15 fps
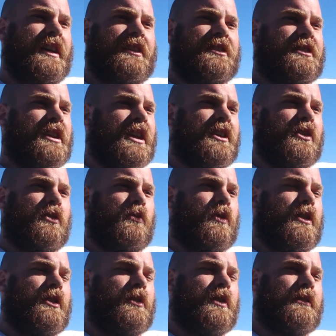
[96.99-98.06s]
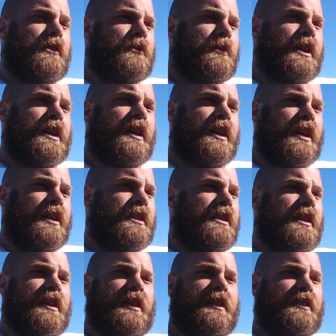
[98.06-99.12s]
Just got to go 1-0 every week again,
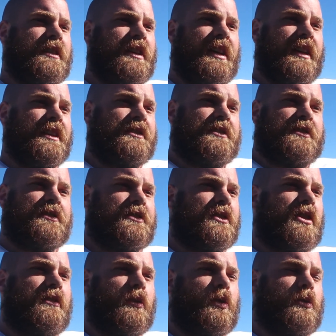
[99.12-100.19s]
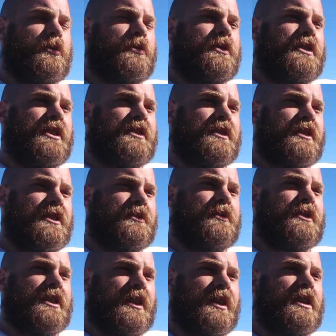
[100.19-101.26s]
and this is the start of a whole new season. This
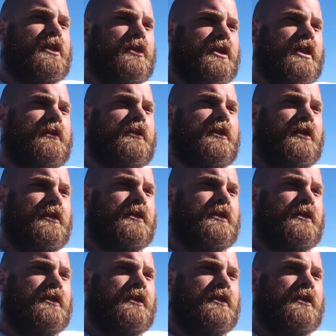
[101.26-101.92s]
one's going to get a little tougher.